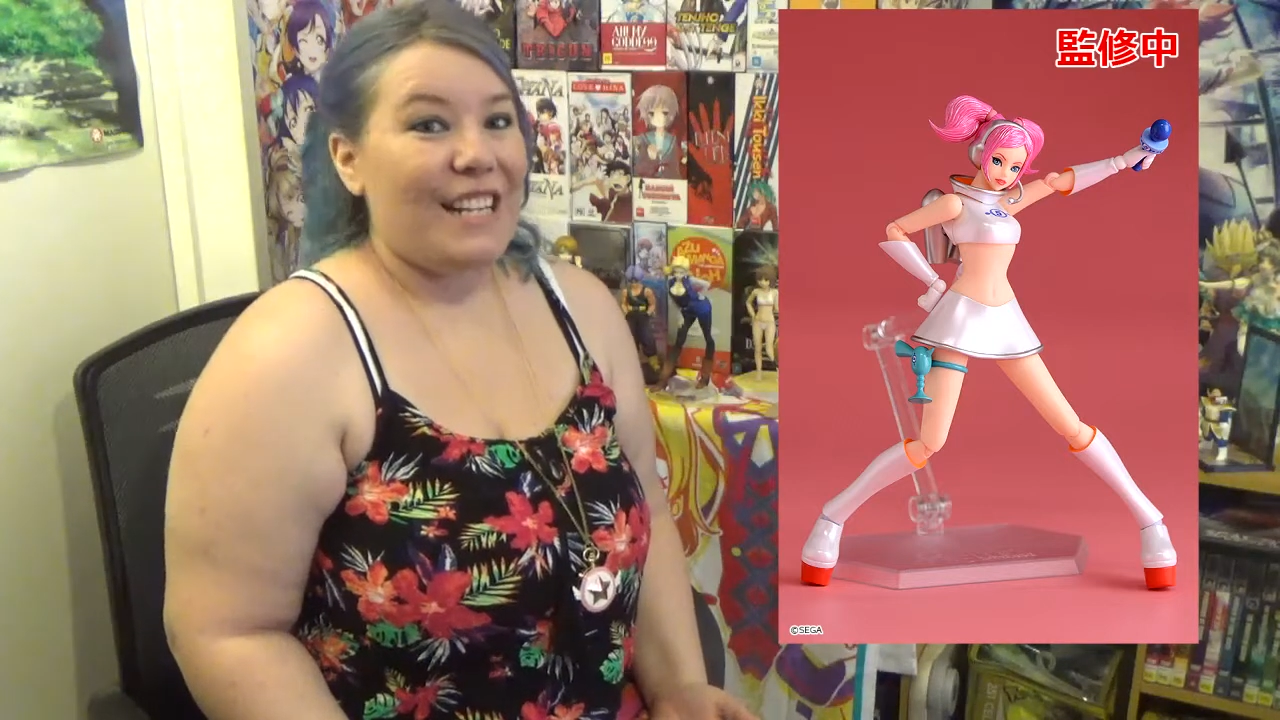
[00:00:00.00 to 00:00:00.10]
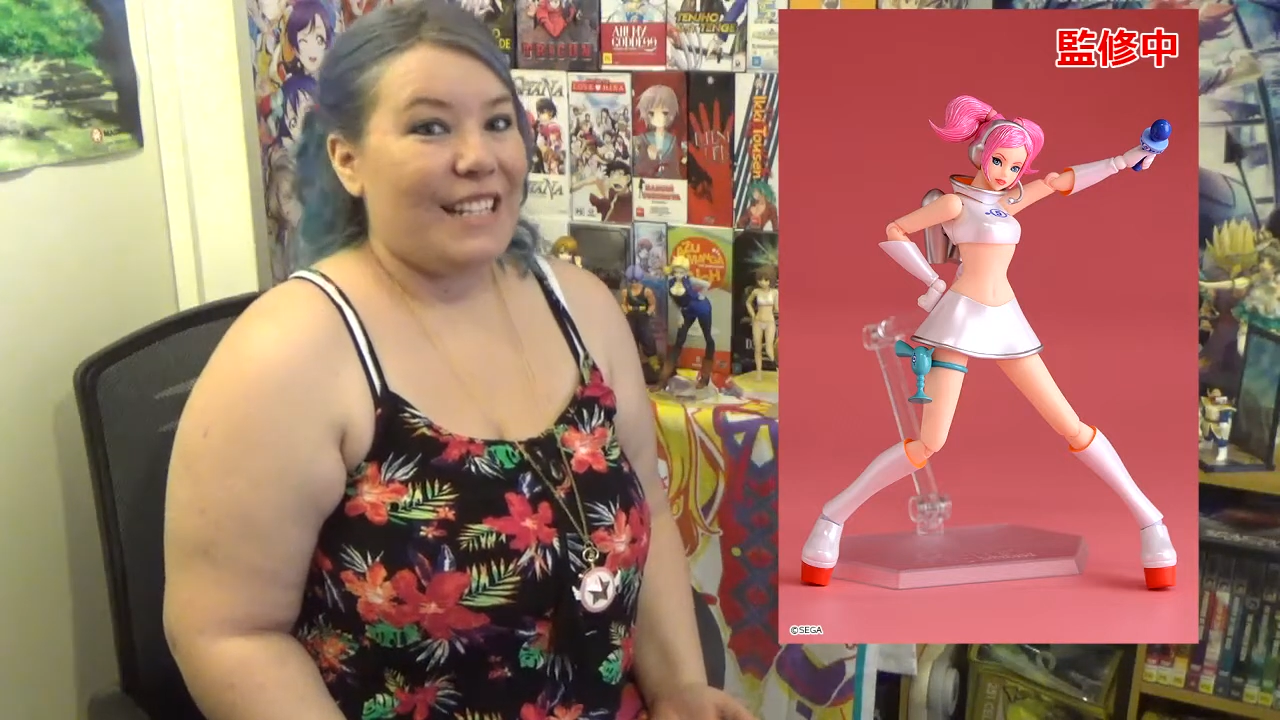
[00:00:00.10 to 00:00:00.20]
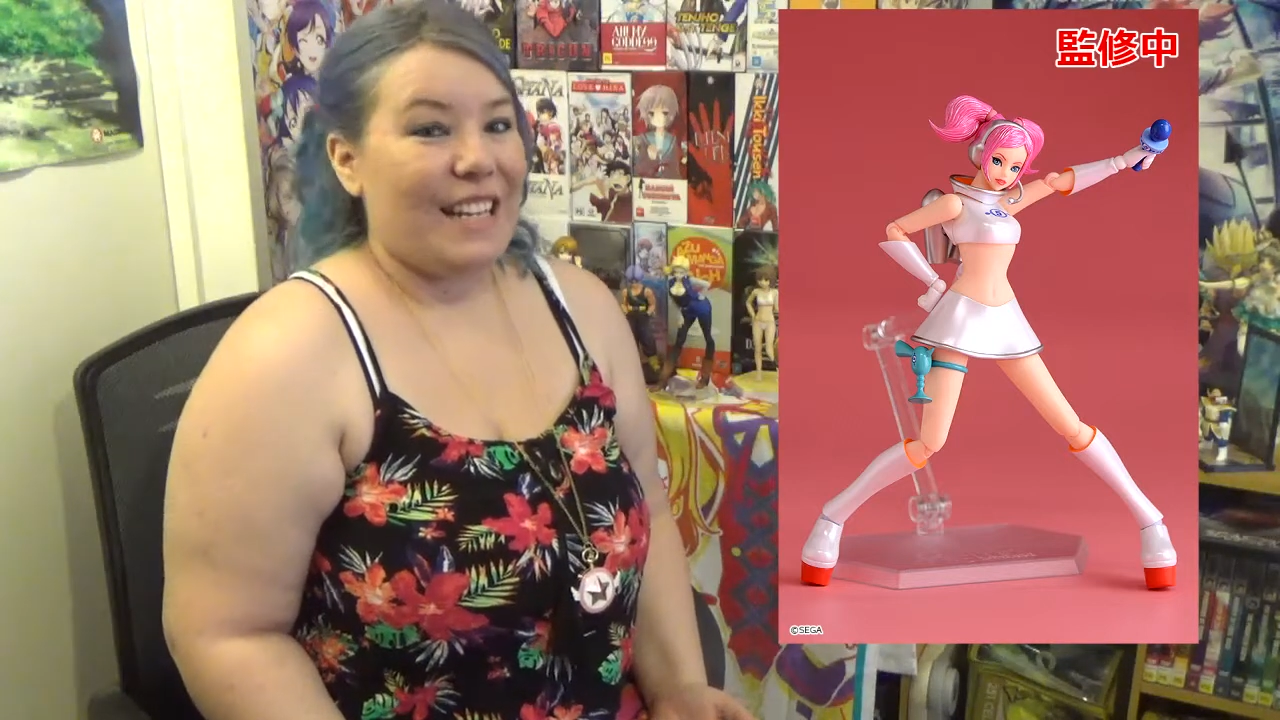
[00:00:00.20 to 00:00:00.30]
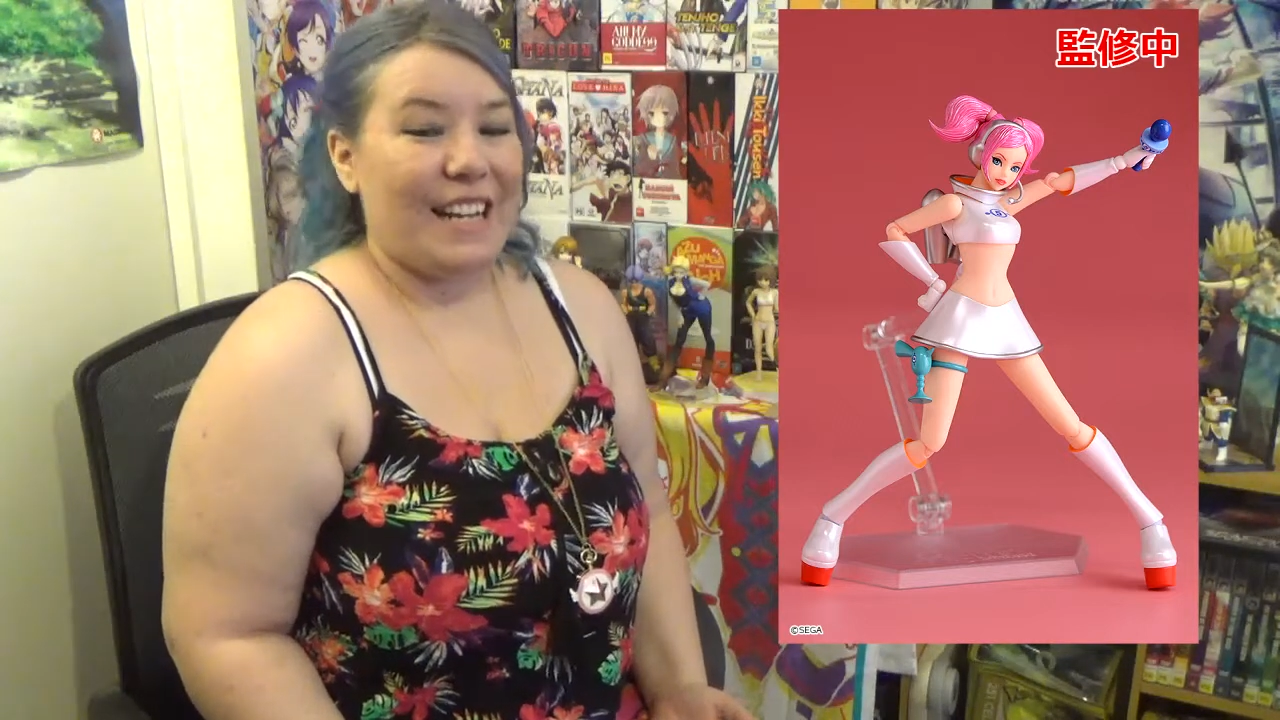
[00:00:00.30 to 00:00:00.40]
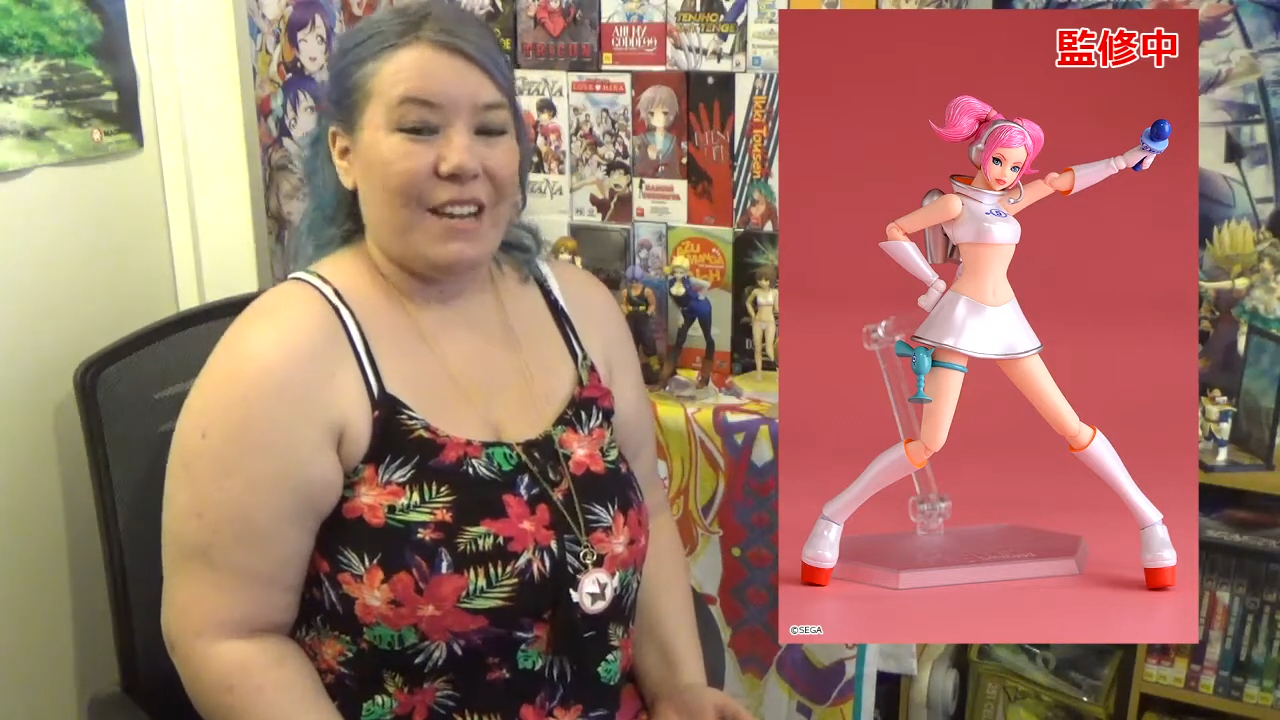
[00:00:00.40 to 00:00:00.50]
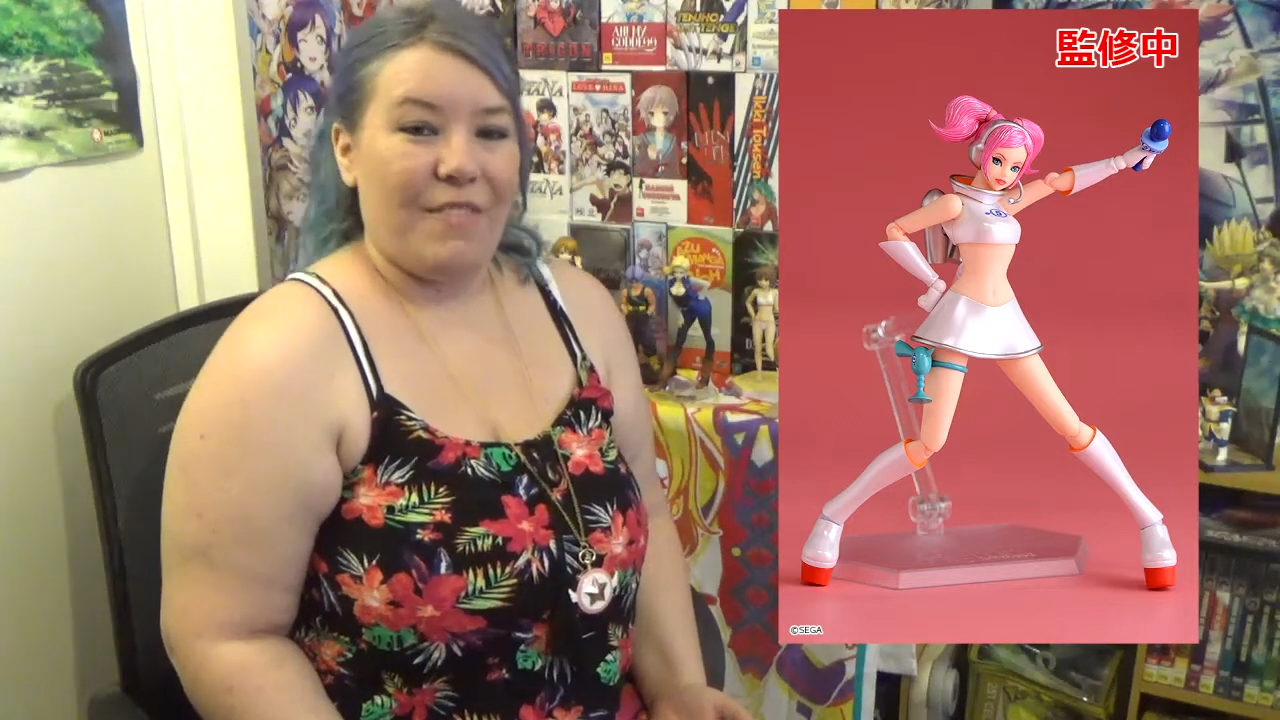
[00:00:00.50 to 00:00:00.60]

is getting a